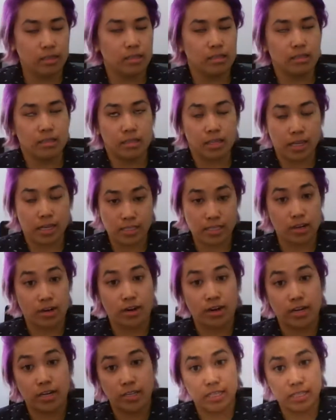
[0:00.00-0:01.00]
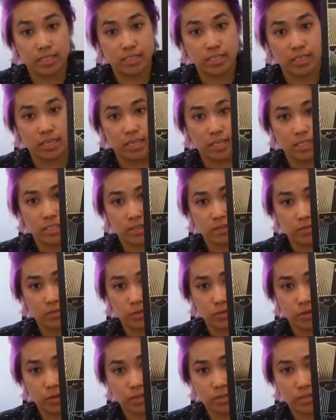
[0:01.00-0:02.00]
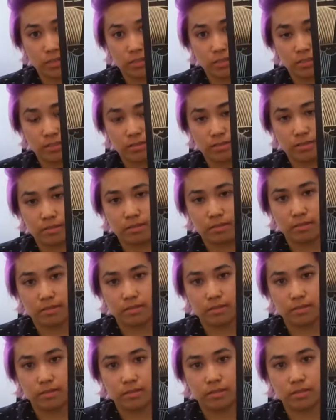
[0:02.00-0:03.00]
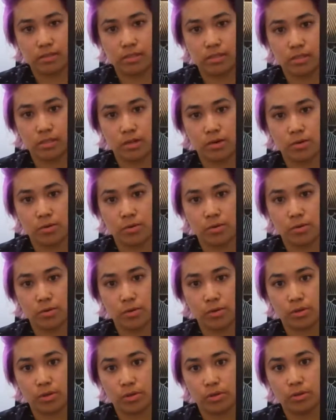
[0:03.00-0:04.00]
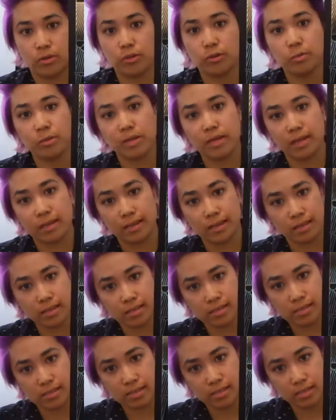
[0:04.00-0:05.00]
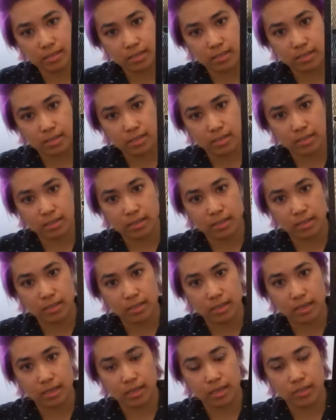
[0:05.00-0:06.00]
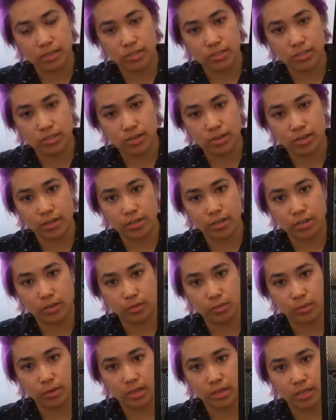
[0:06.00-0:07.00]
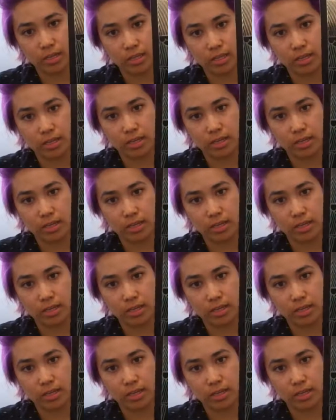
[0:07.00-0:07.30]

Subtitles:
the last card is the Ace of Swords. So new beginnings, getting started with